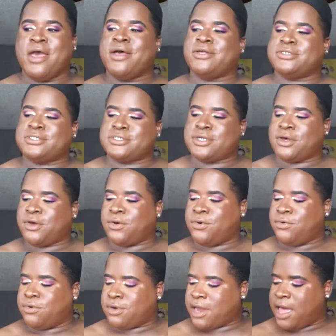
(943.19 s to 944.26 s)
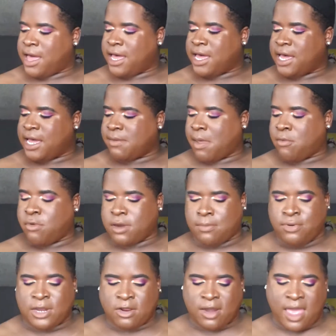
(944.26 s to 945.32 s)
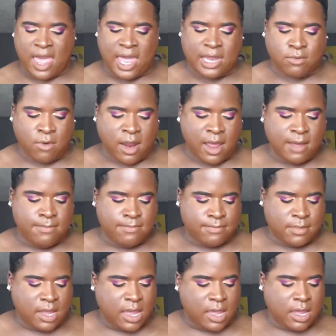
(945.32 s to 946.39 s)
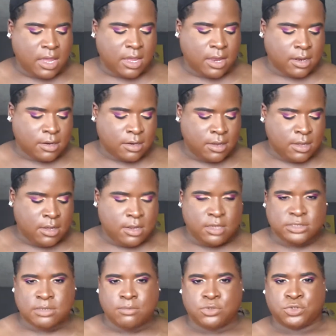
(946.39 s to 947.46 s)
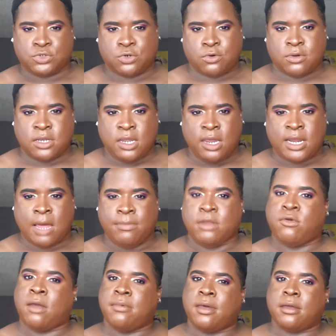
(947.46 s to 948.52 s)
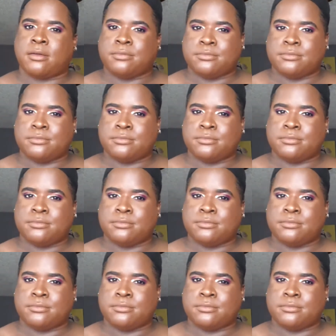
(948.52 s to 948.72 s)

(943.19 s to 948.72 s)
So I'm going to put on a head wrap and some jewelry, and I'll be right back.